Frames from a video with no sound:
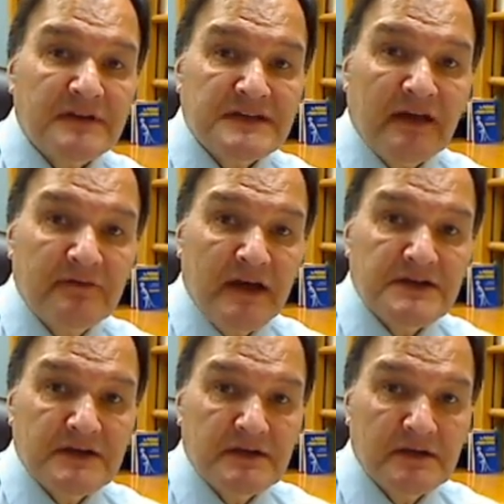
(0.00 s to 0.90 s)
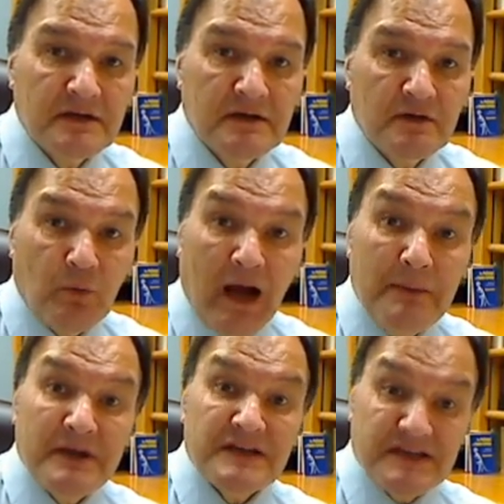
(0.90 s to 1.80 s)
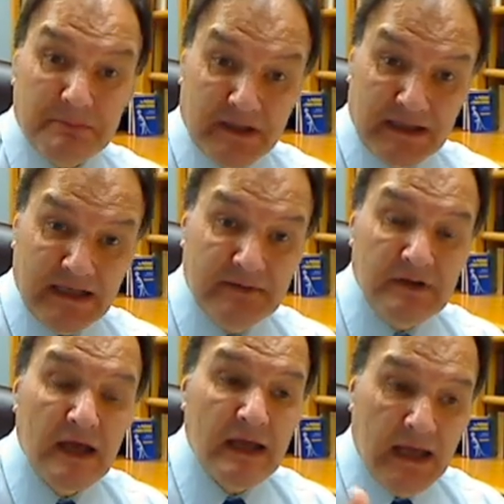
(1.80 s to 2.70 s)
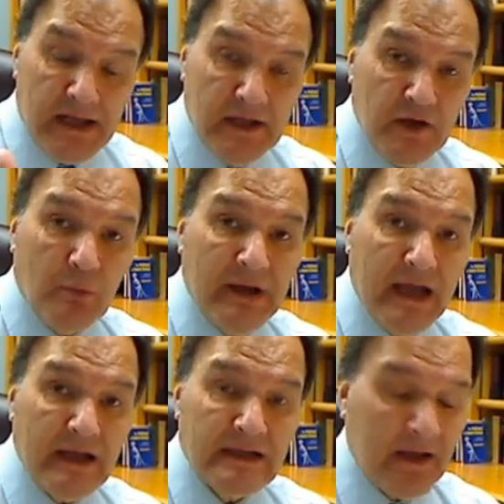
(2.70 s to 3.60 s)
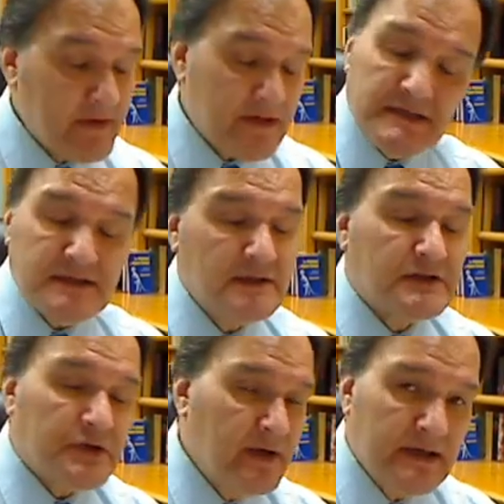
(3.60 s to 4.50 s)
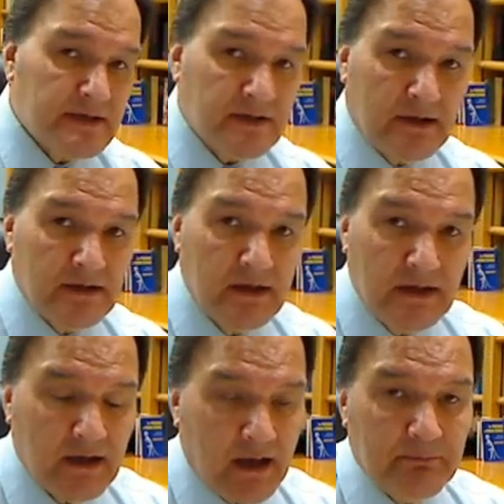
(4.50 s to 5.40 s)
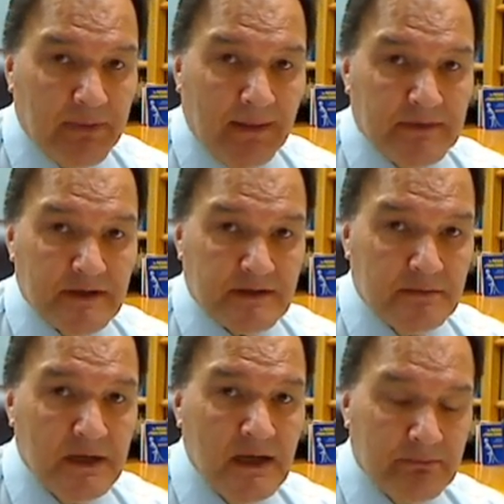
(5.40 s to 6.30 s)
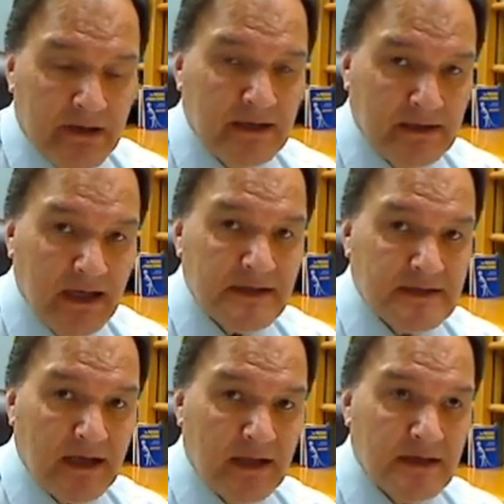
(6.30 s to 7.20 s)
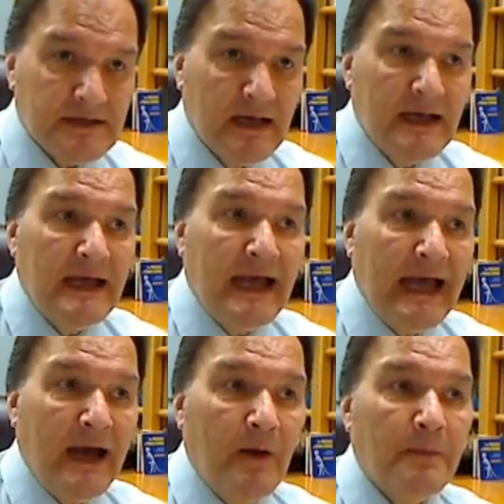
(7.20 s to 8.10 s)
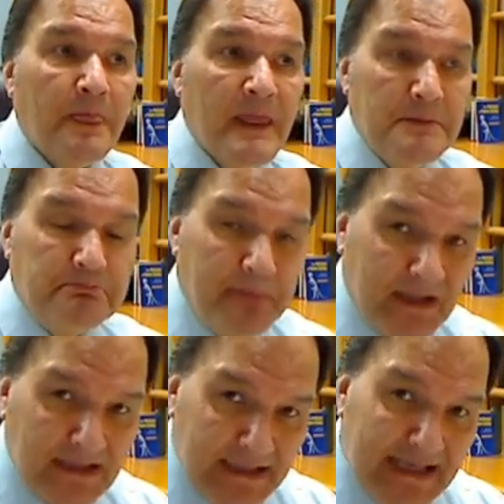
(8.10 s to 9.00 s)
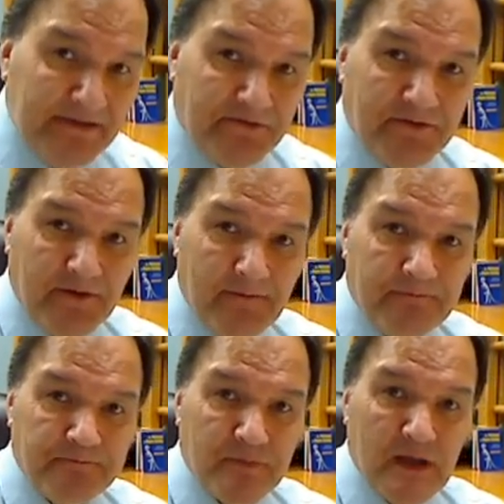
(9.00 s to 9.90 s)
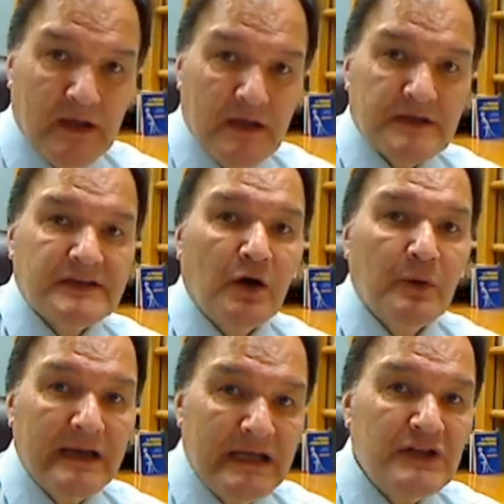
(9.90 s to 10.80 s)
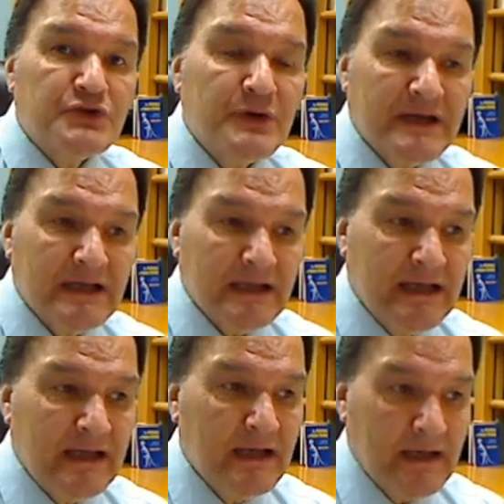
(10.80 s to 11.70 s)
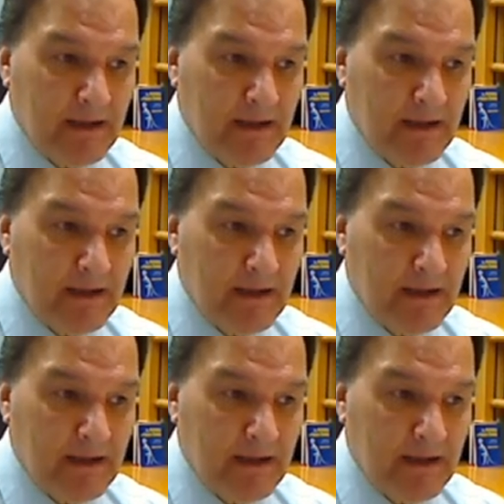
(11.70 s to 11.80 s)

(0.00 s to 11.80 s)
of salvation. Why? Because he believed and he obeyed. Now, this isn't a treatise on baptism, but it does tell us how belief is so intricately